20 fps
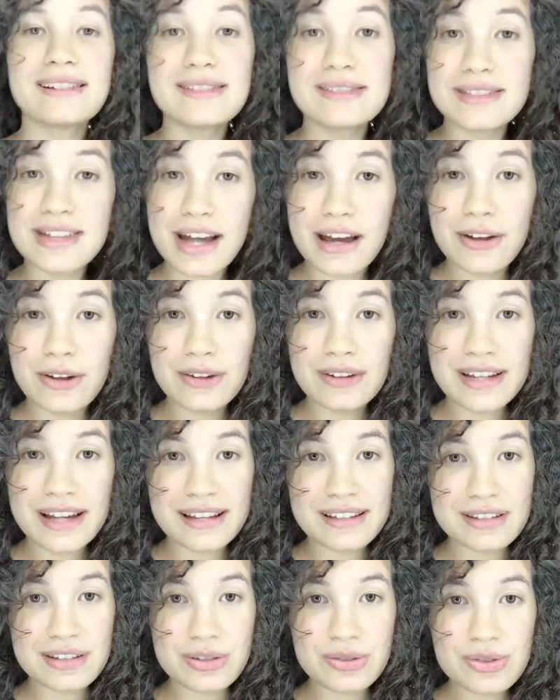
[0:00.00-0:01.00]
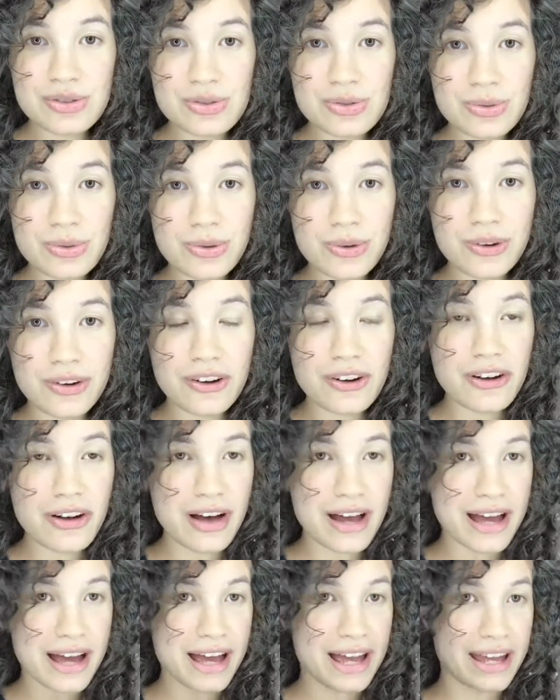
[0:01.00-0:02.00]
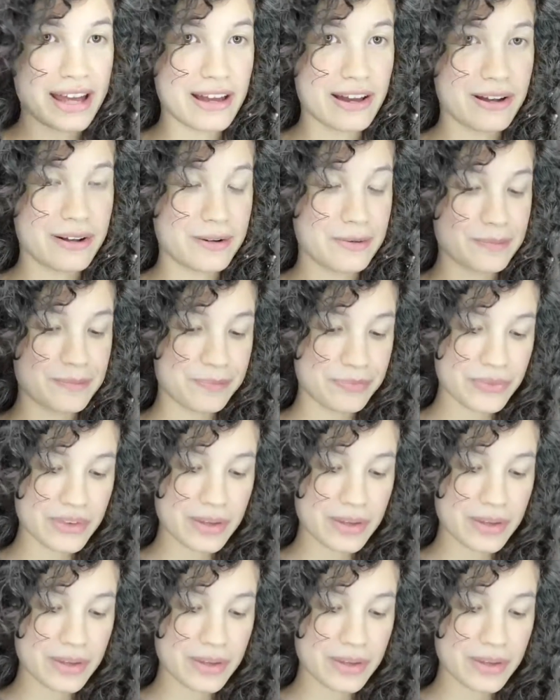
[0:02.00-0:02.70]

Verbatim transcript: styled as usual. I um,